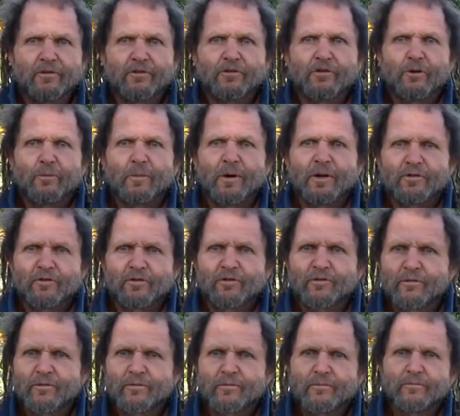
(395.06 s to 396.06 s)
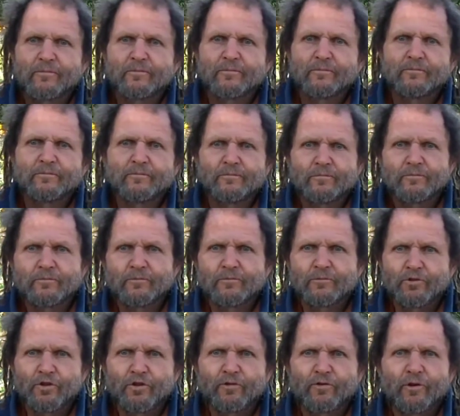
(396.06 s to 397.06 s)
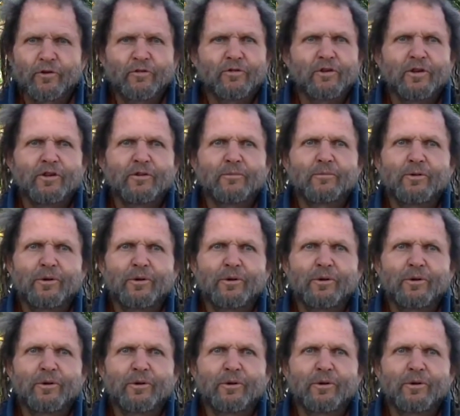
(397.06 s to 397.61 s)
so much diversity of